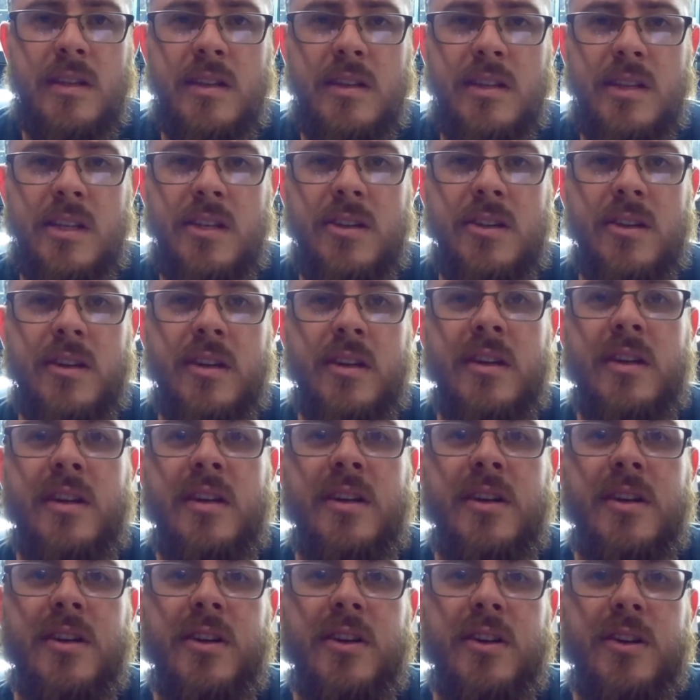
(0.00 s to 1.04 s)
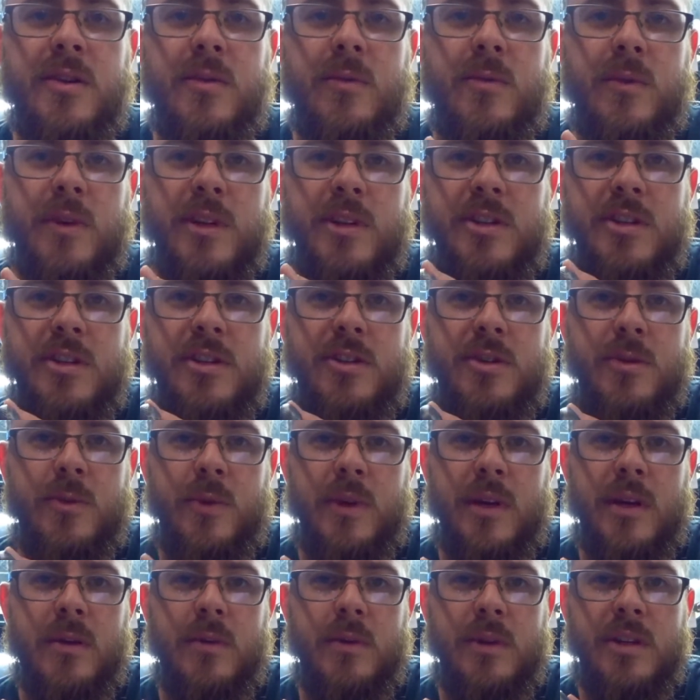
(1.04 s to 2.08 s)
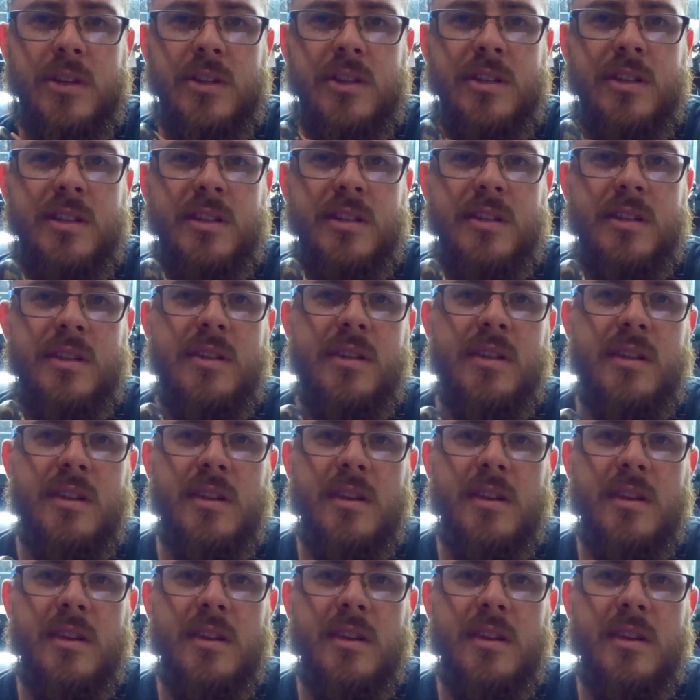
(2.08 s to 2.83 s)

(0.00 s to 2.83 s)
send your good wishes, your well wishes, and